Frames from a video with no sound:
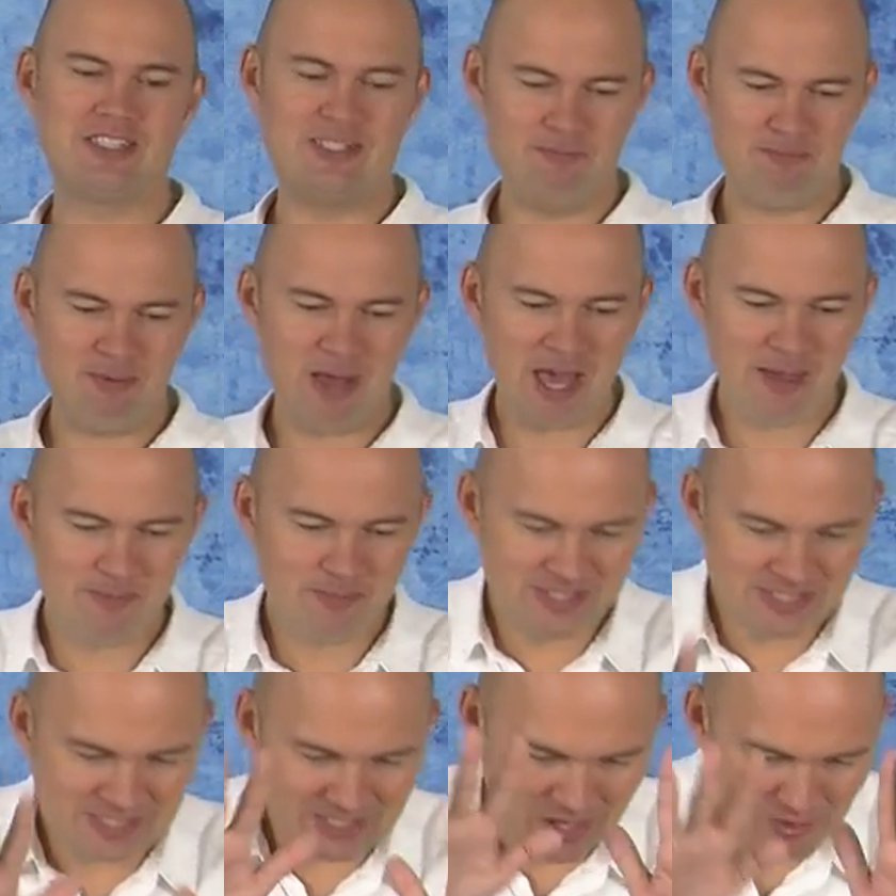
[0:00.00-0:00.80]
The Bible
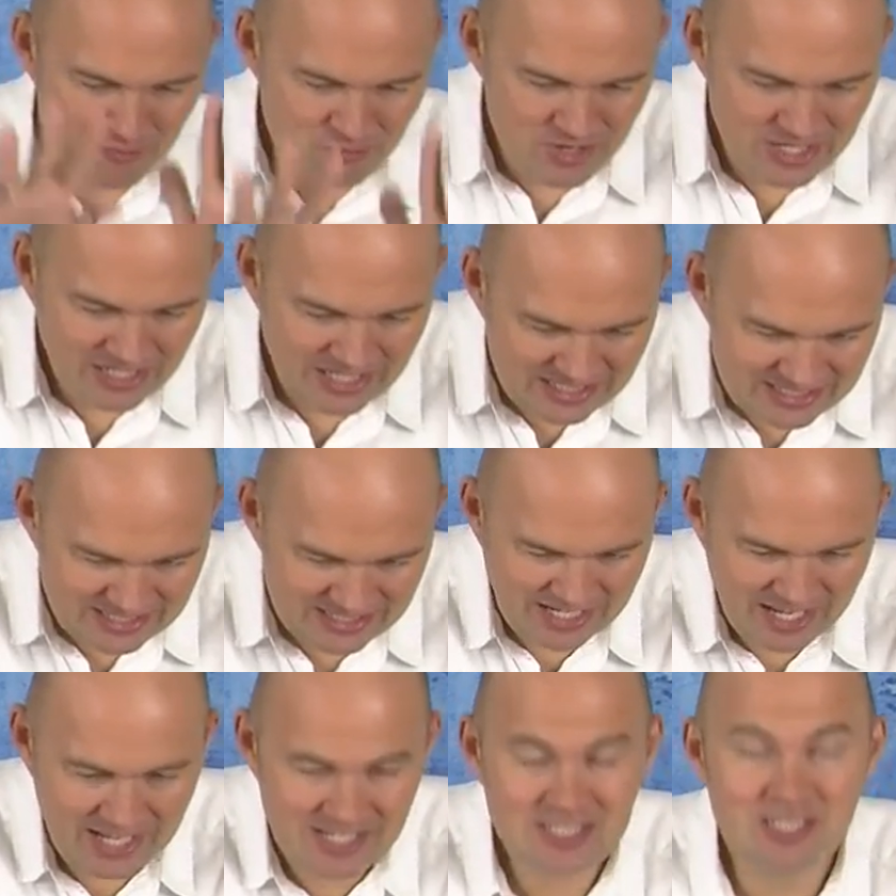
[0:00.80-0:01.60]
is a really
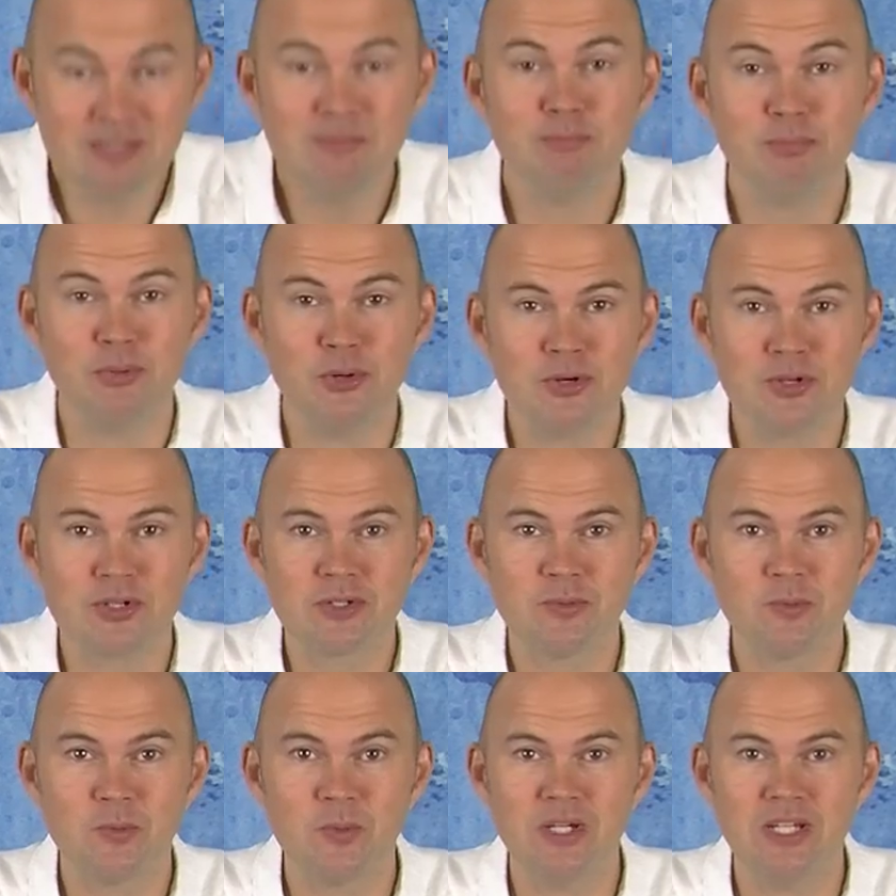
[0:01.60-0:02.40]
exciting book
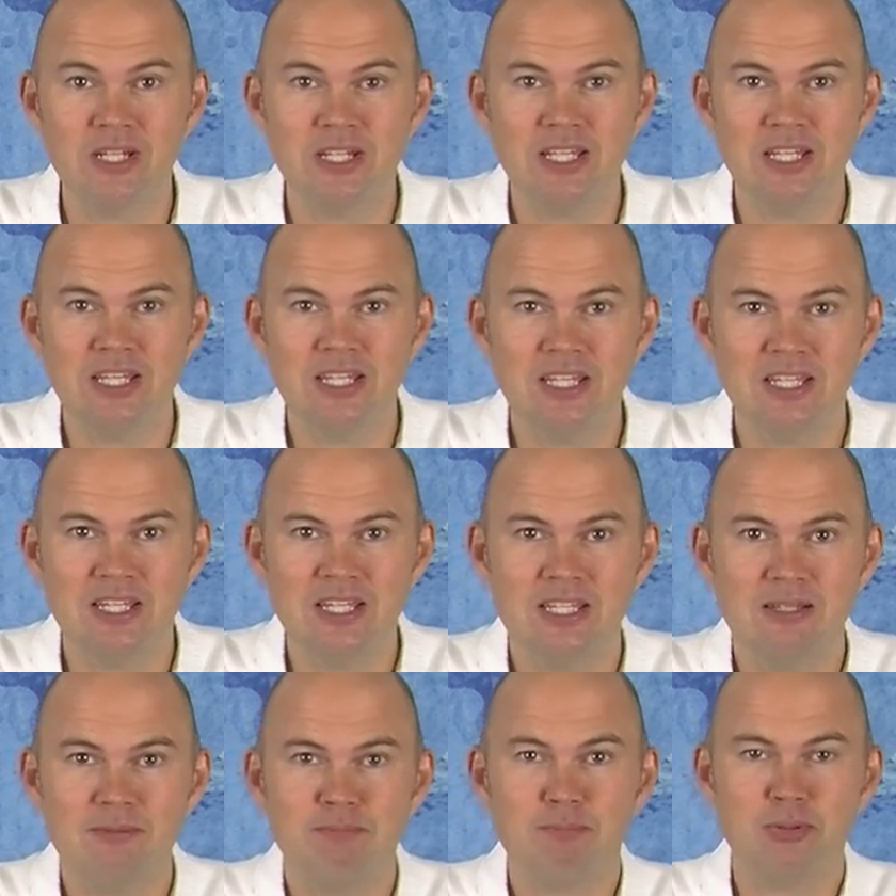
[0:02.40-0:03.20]

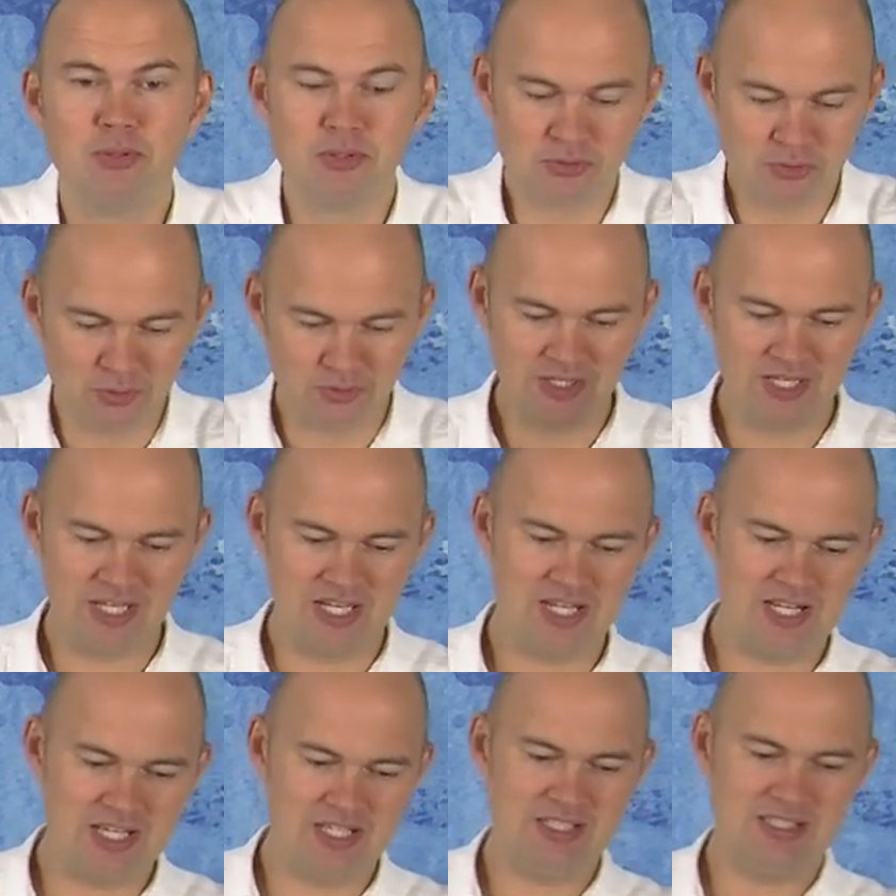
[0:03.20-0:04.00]
with put
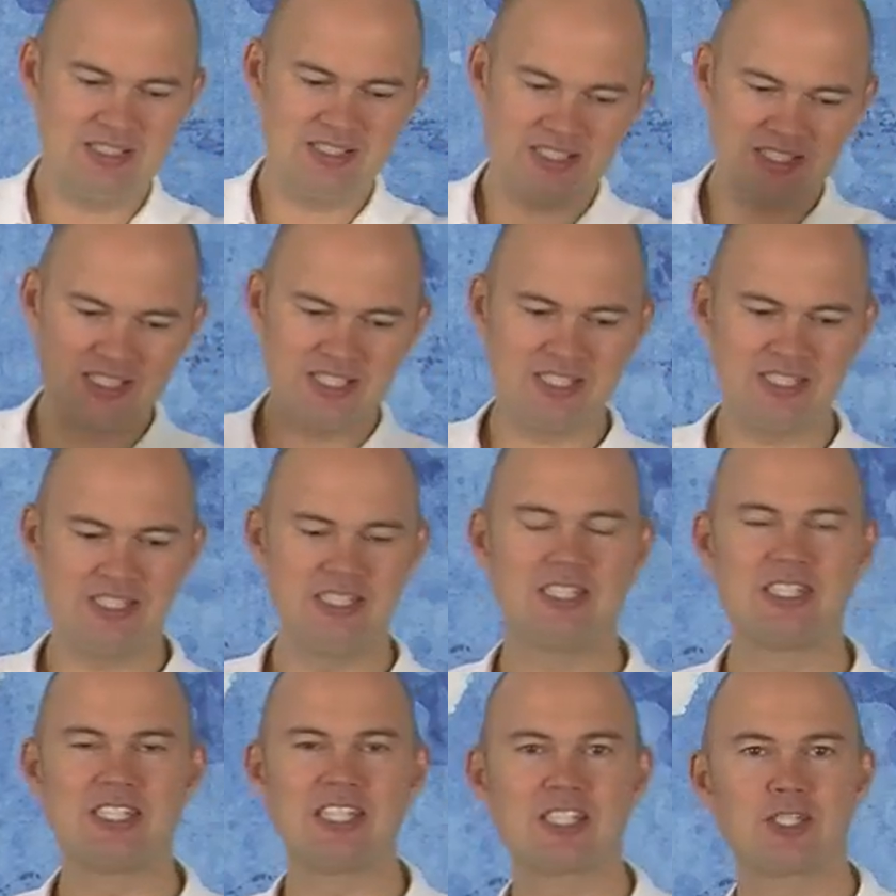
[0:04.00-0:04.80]
together
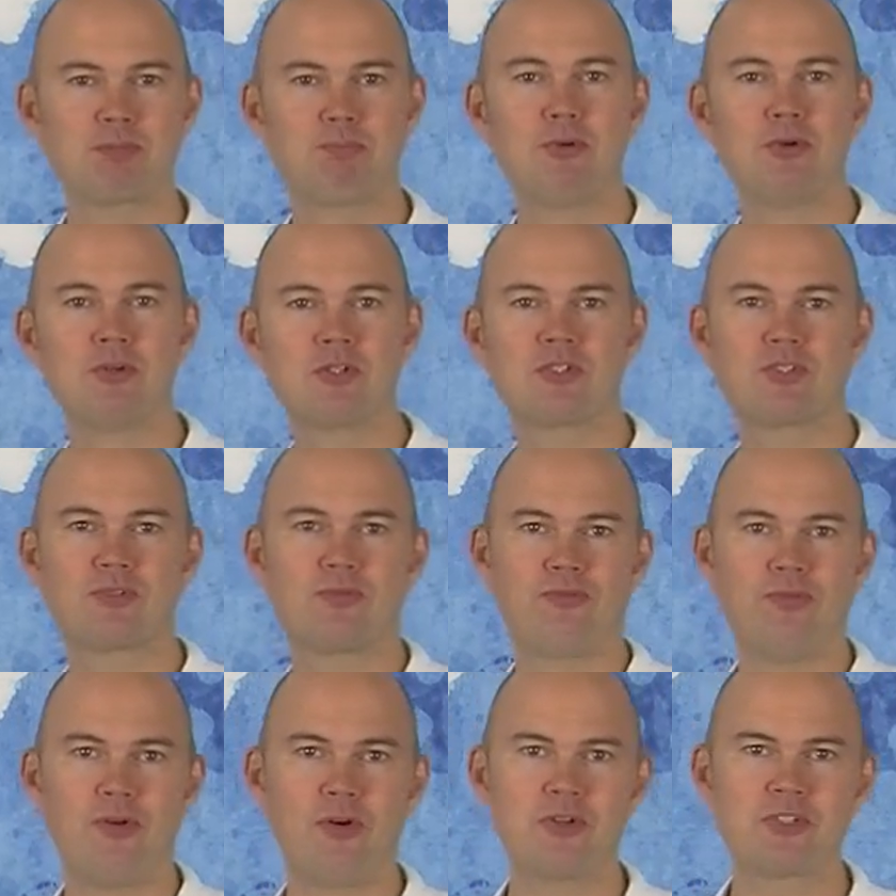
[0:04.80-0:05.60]
66 books,
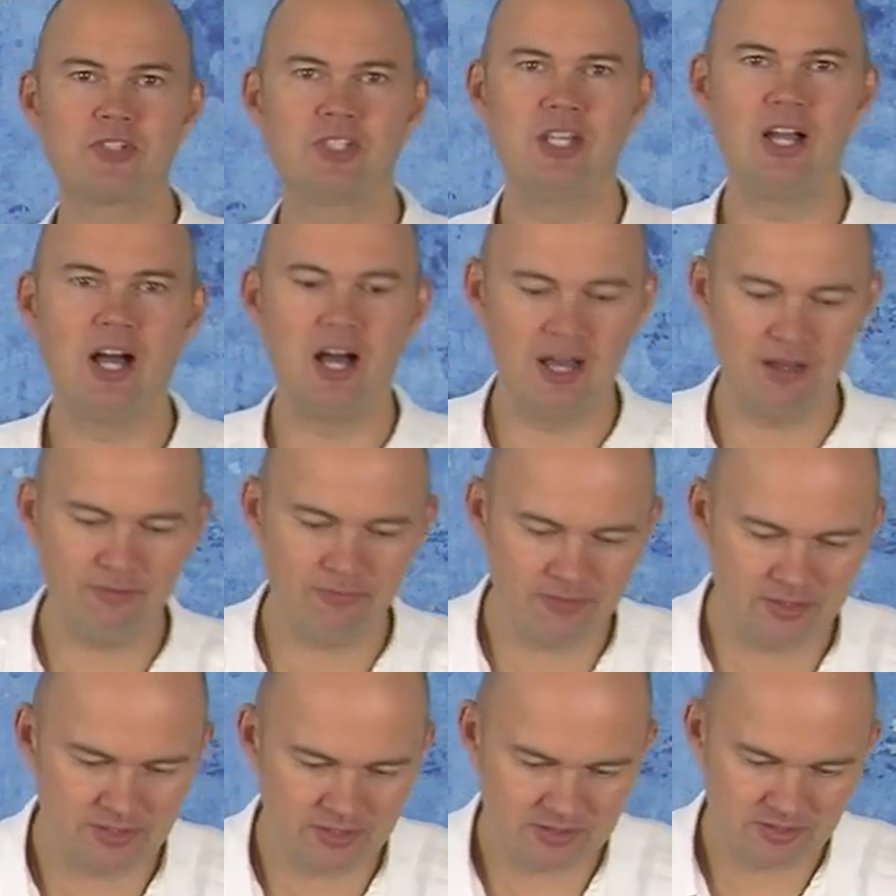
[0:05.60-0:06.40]
40
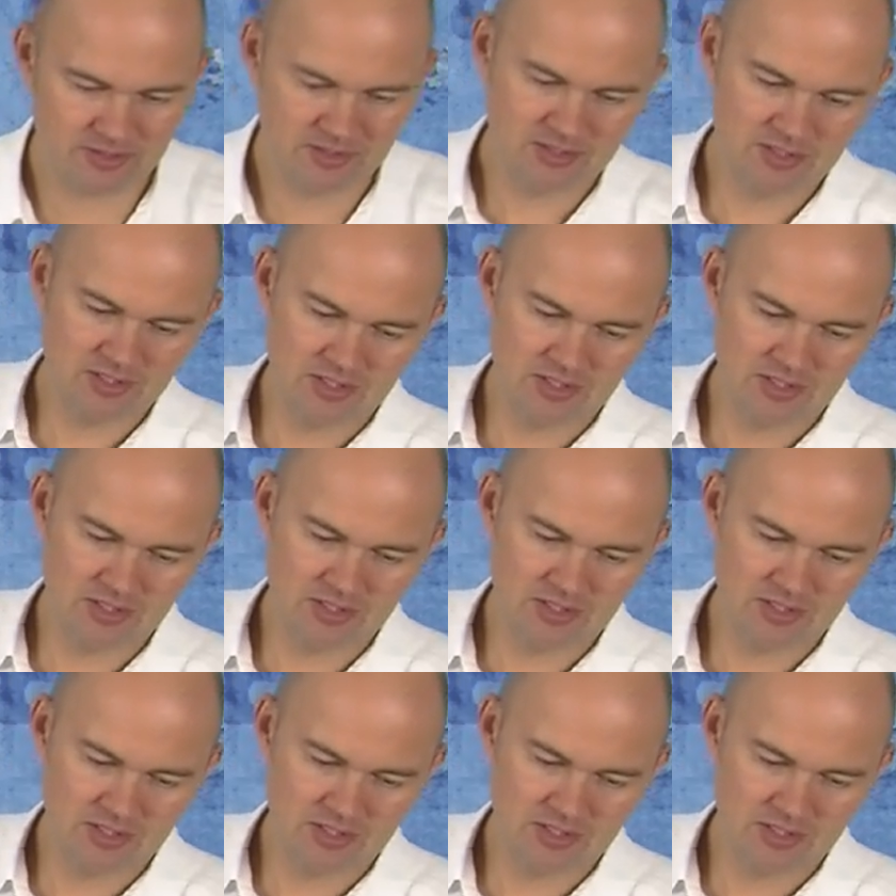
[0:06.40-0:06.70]
authors,